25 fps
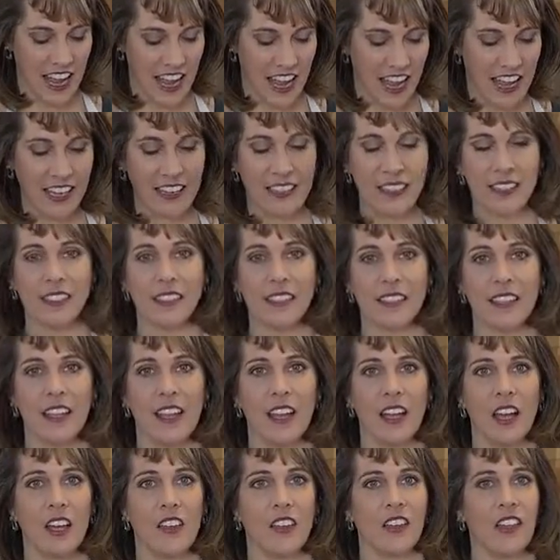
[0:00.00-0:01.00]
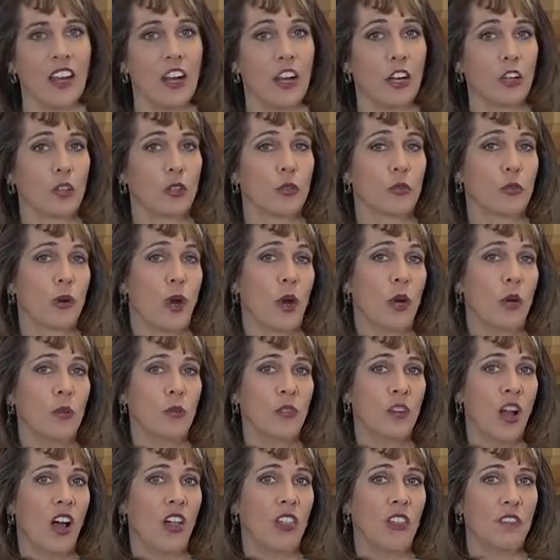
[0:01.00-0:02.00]
Eggs that are
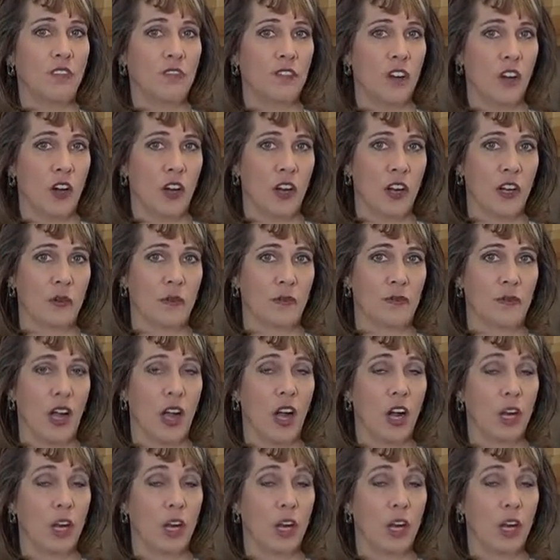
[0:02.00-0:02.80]
grown on the farm